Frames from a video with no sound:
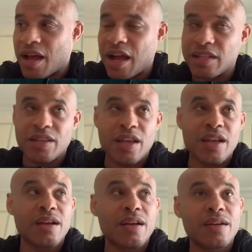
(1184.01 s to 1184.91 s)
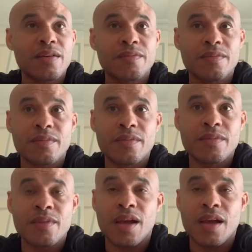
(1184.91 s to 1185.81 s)
I think
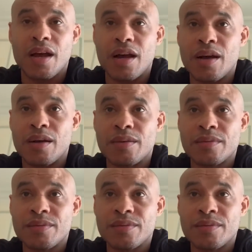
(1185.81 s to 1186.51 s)
uh,